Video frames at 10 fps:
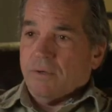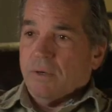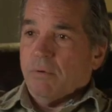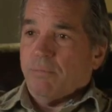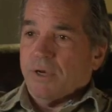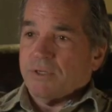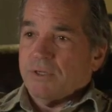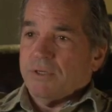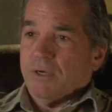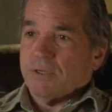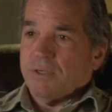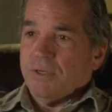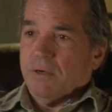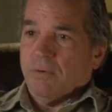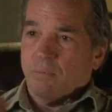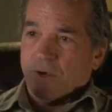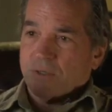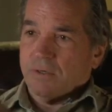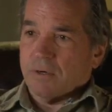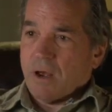double-breasted tuxedo at
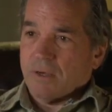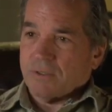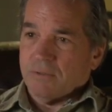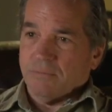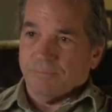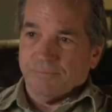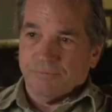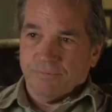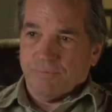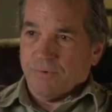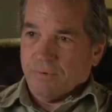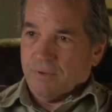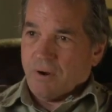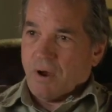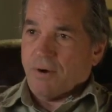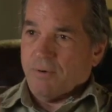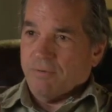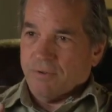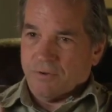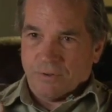Western Costume in honor
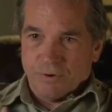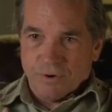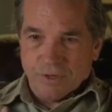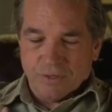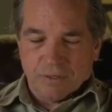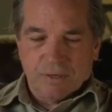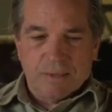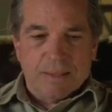of the 30s.